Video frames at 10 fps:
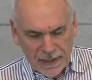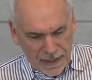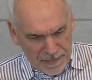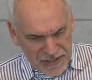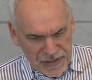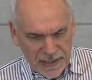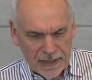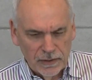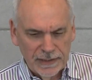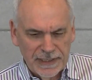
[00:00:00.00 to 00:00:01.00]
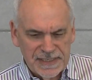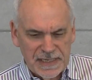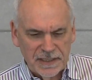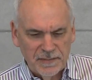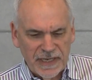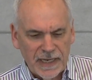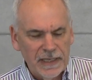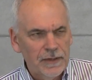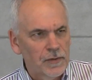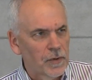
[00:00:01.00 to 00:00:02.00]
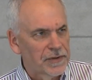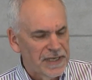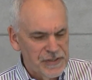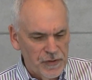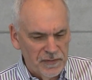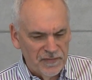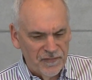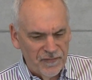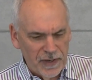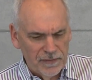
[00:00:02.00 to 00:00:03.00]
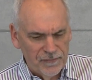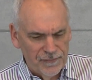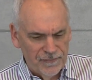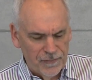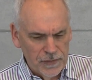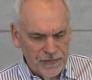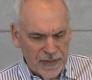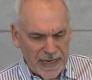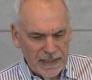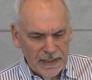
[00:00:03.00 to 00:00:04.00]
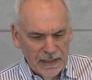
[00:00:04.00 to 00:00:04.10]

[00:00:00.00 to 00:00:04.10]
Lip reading: I mentioned Harold Innes at the beginning, who wrote the history of the fur trade.